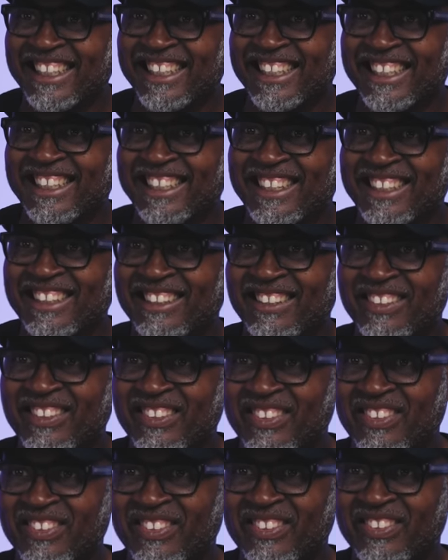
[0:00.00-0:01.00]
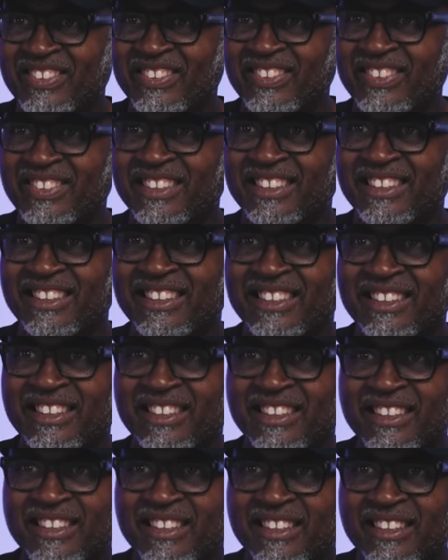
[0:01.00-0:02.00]
So yeah, for me, it would
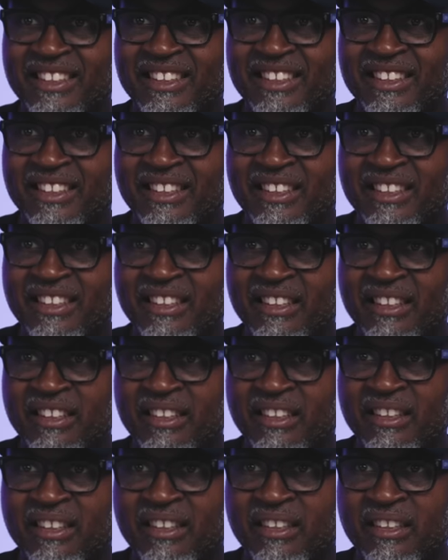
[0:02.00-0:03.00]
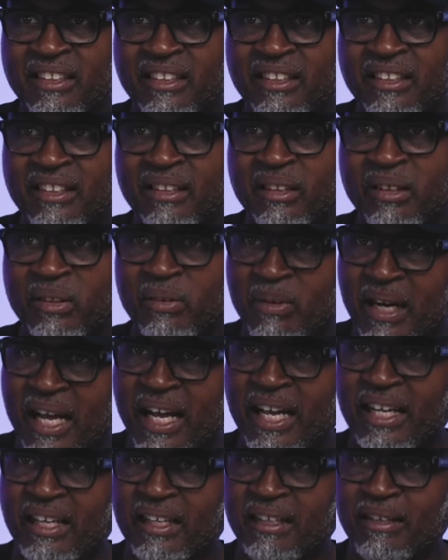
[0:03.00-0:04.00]
take like literally a couple minutes.
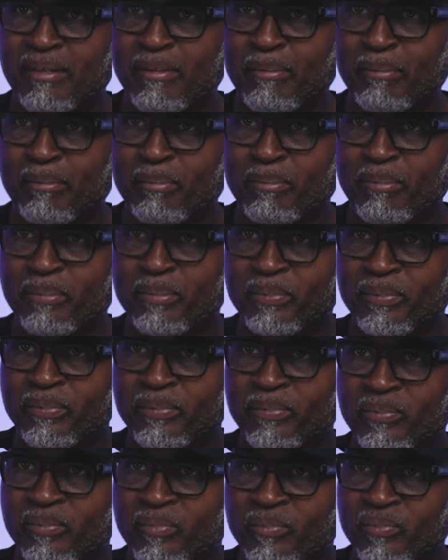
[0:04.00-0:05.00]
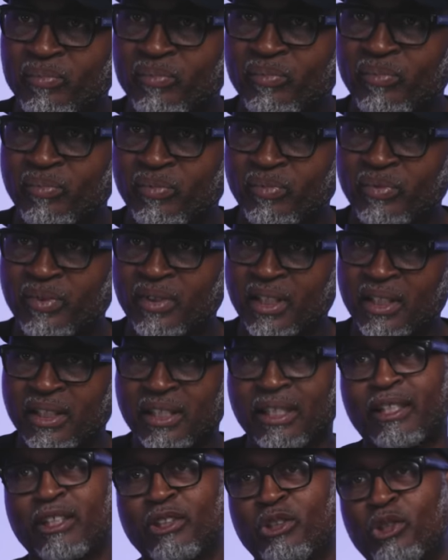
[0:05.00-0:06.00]
Right. To get the whole thing done, get the results.
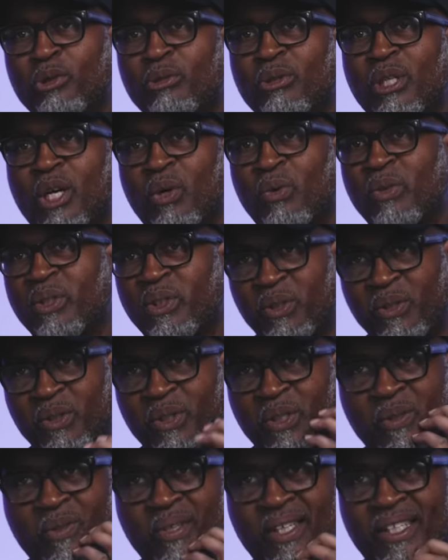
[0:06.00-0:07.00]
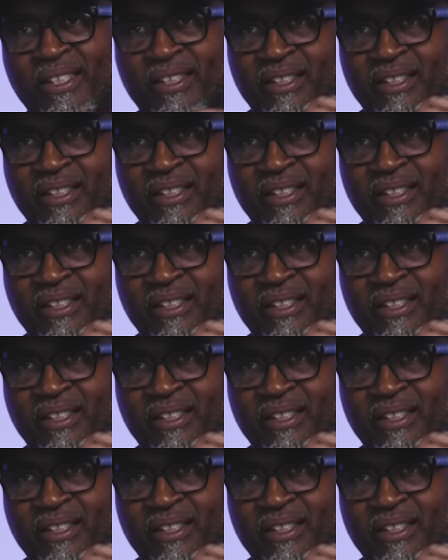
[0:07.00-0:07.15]
Because yeah, you know what you're right, doing.